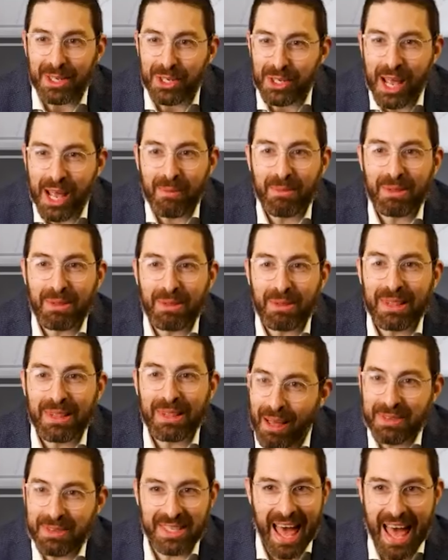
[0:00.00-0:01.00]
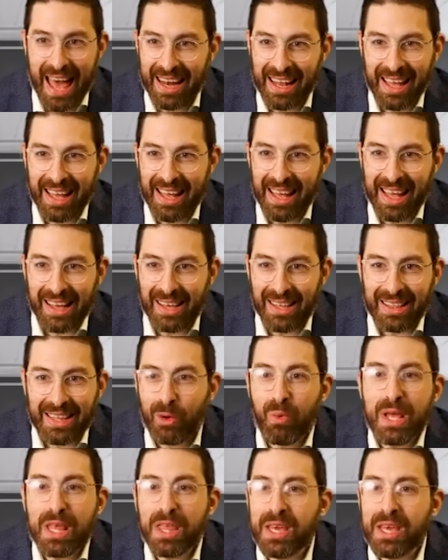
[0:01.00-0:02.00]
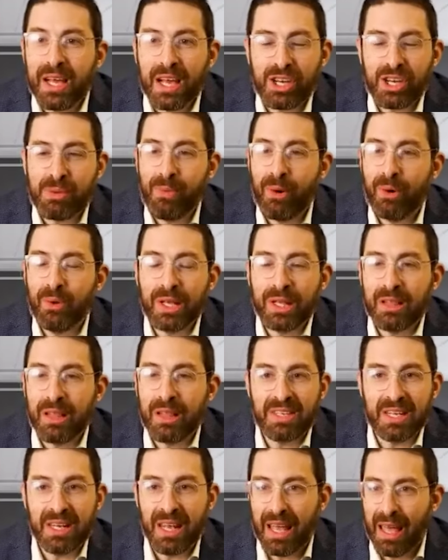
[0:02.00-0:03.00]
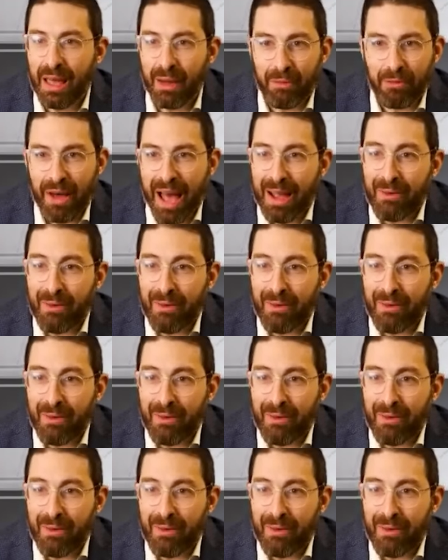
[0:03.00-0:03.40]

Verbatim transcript: Hashem loves that. Like we think Hashem only loves it if.